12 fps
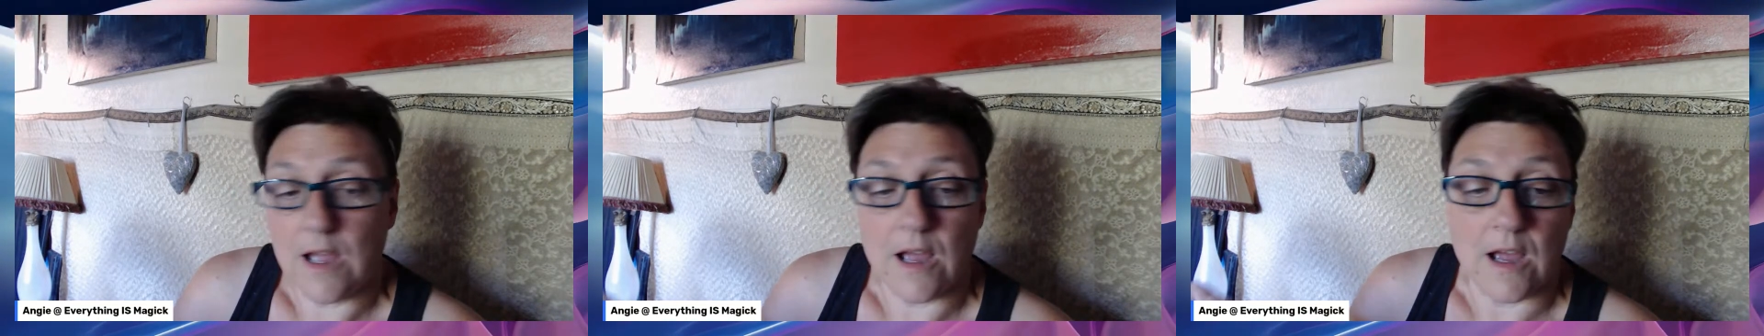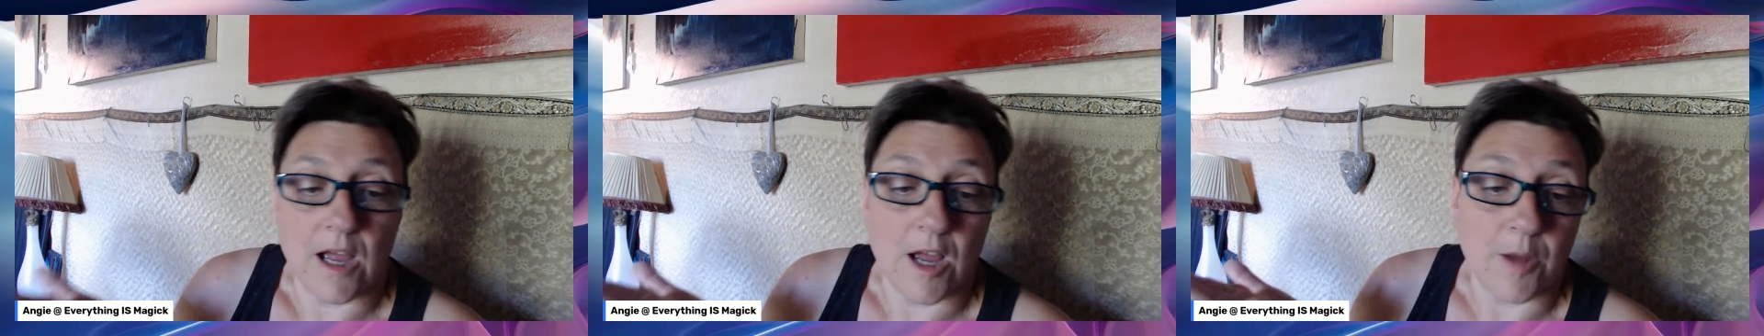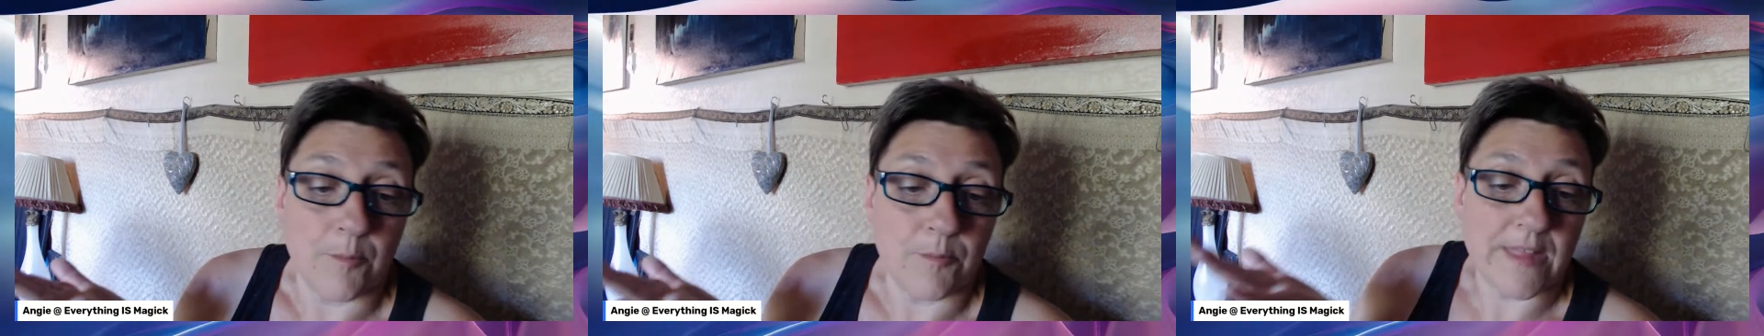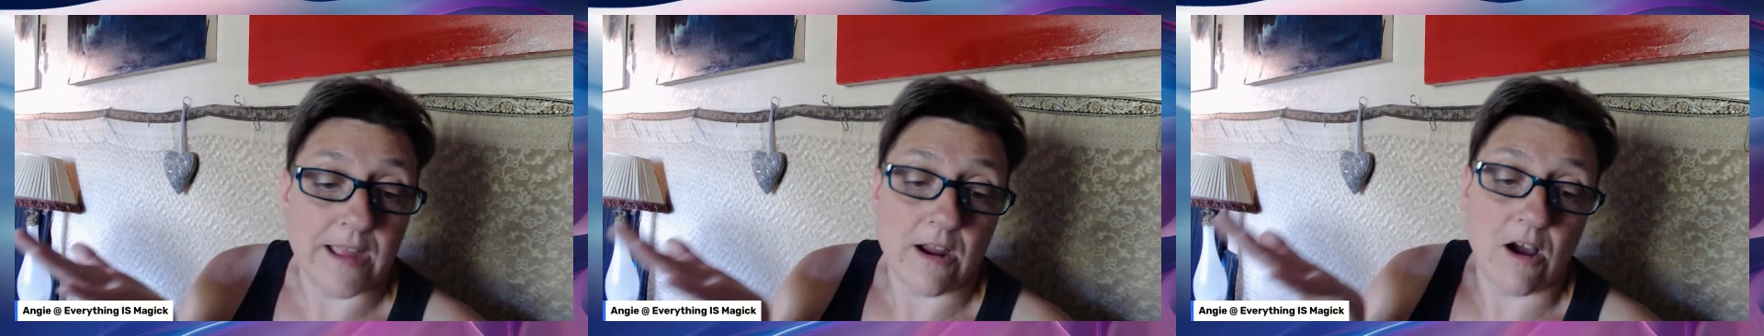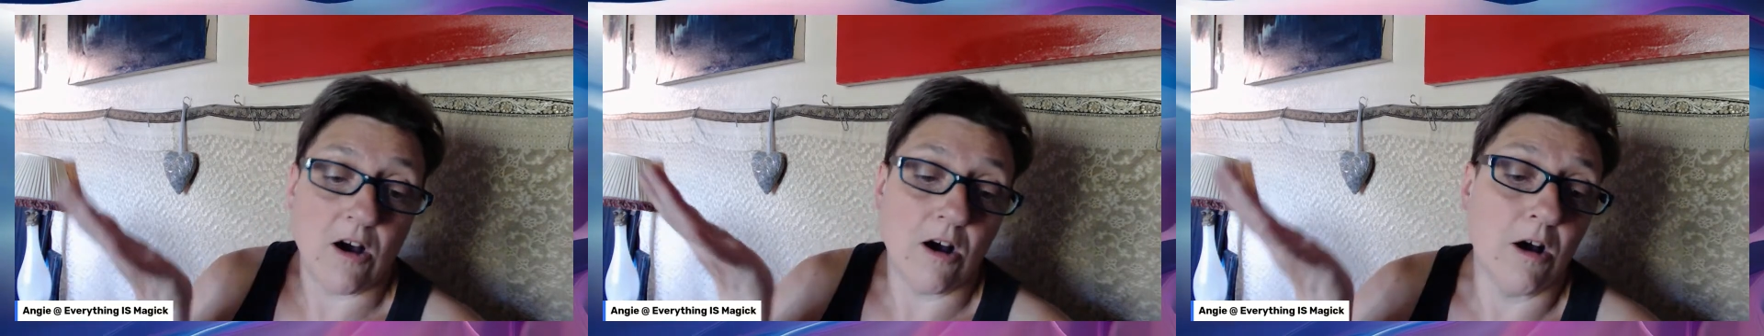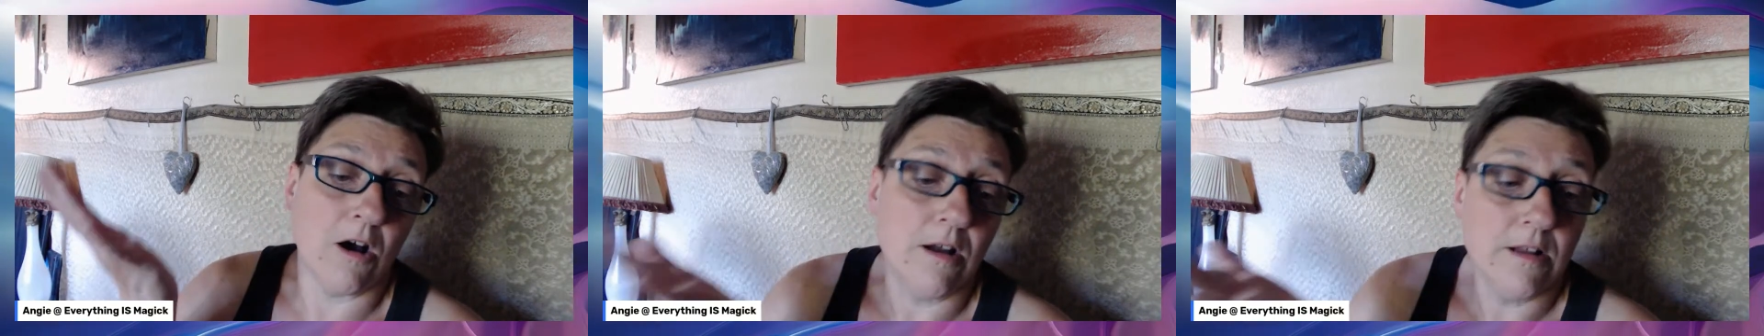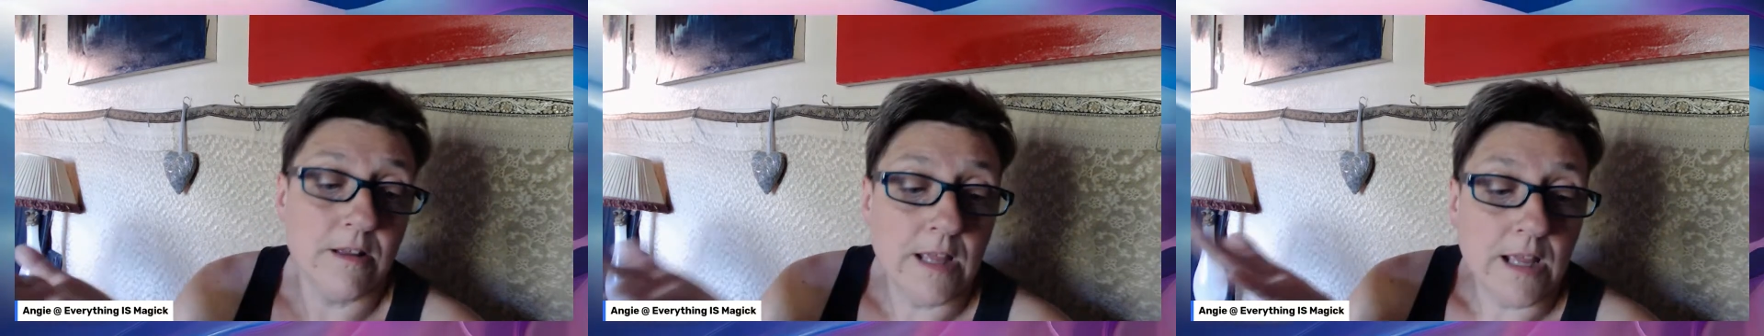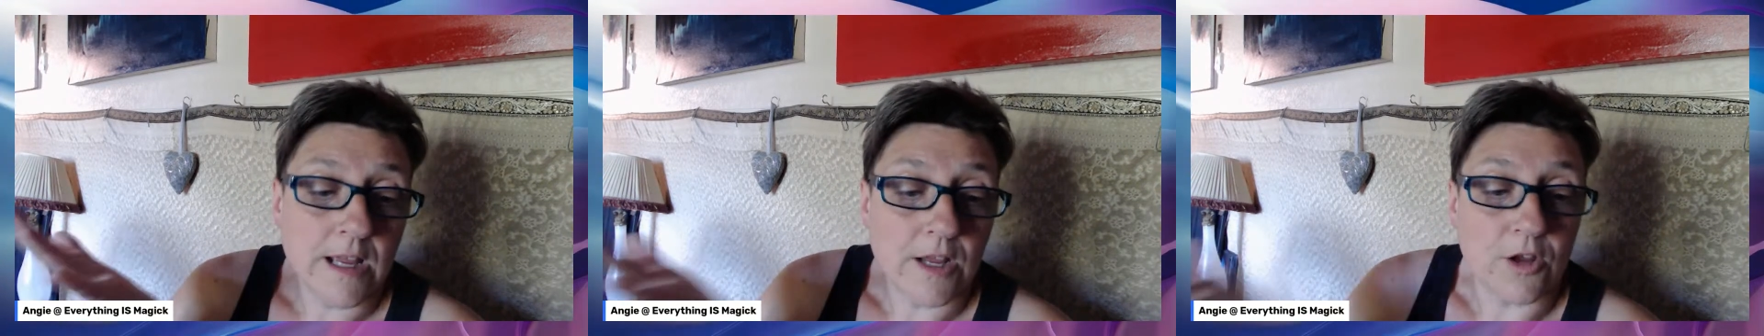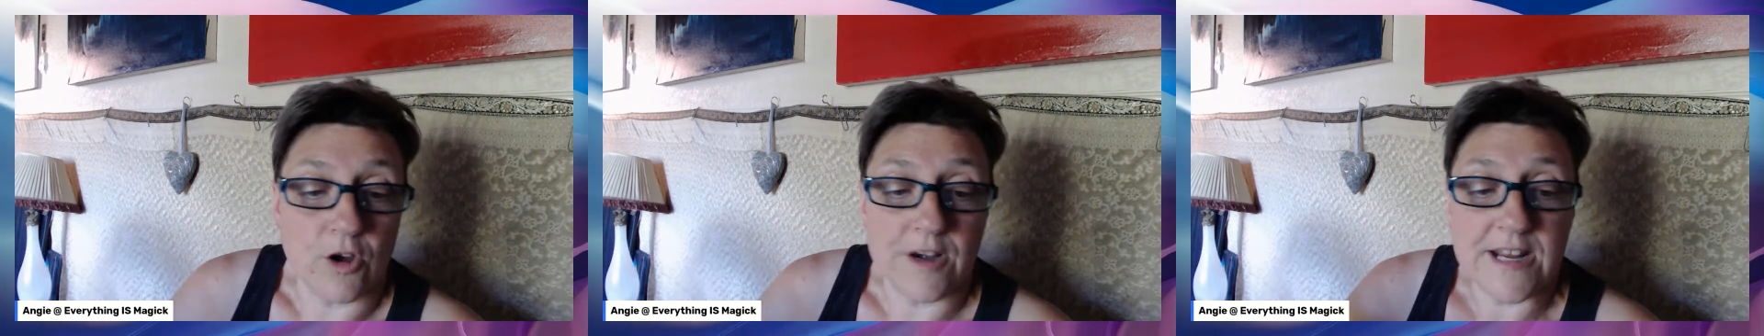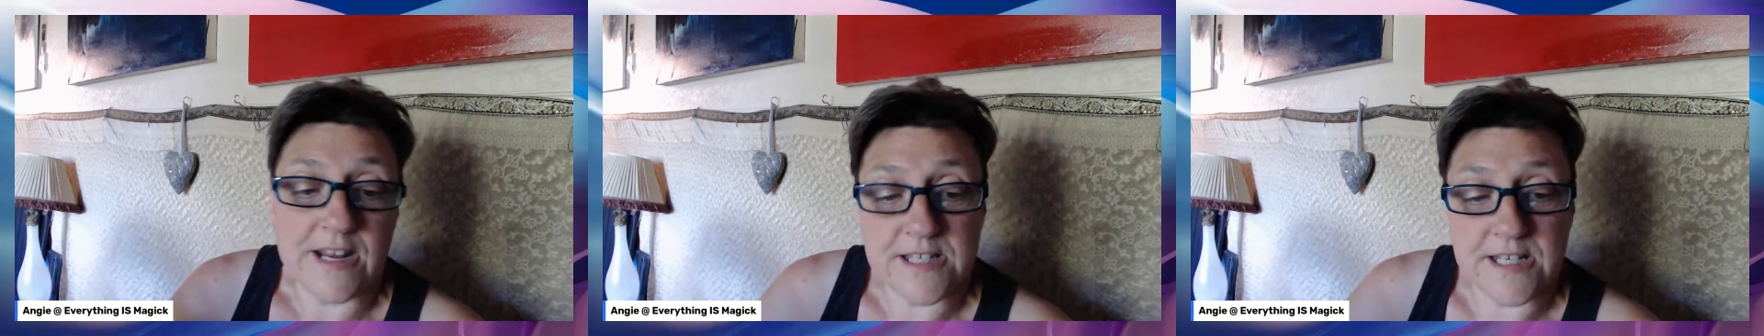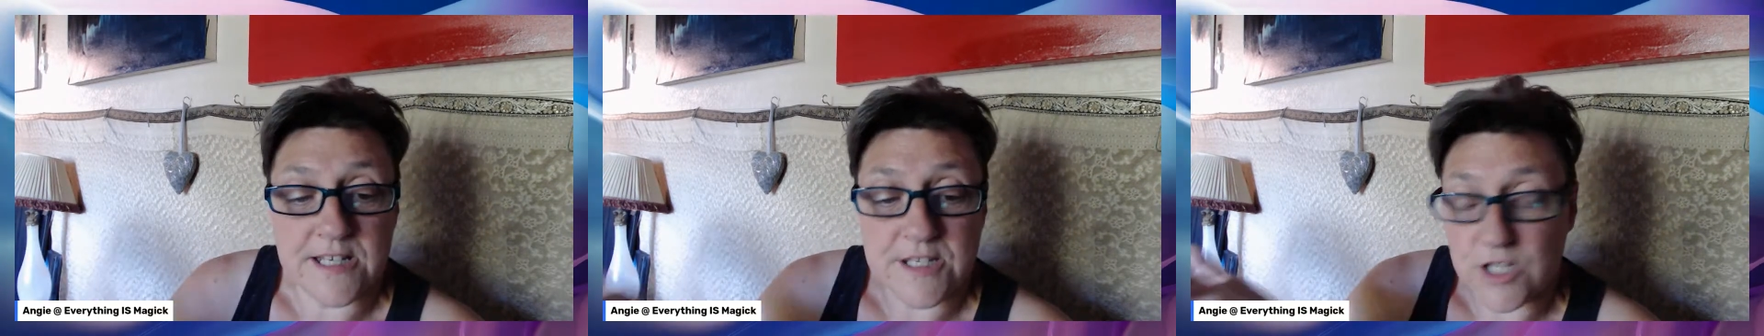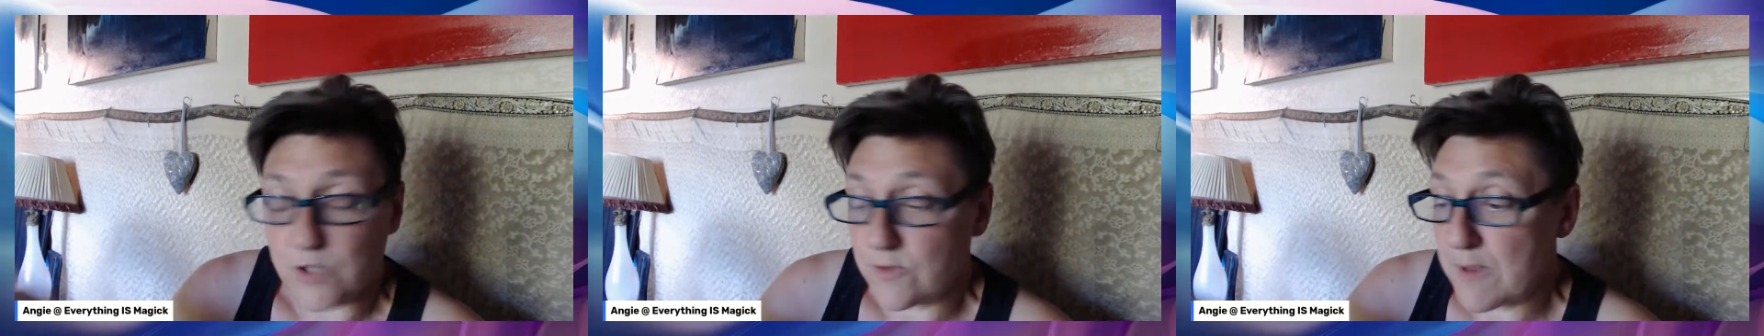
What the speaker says: There are goddesses who